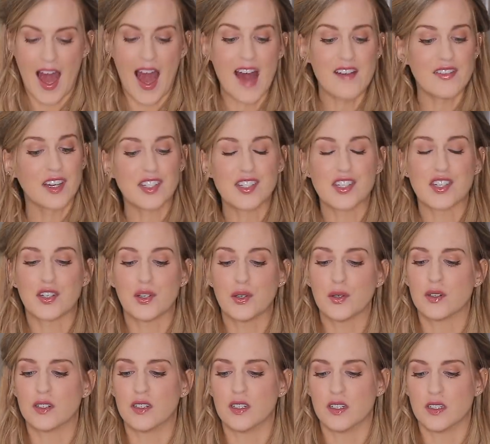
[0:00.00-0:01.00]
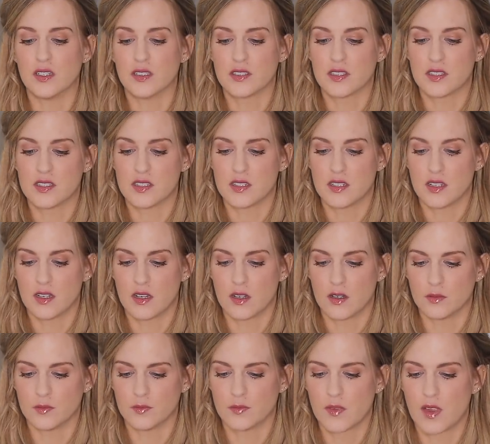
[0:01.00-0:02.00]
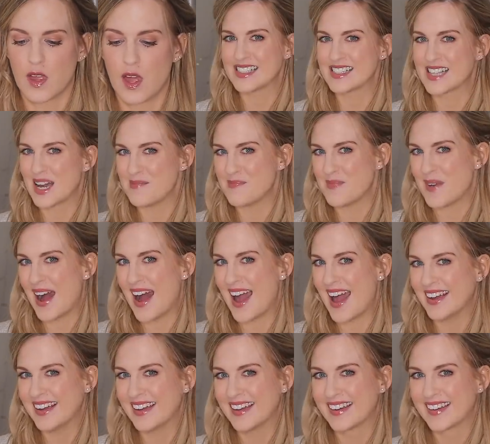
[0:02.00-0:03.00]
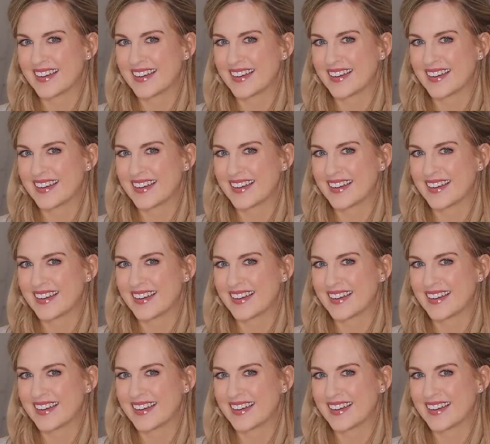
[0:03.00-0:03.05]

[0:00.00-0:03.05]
Having to Google, bye. Do you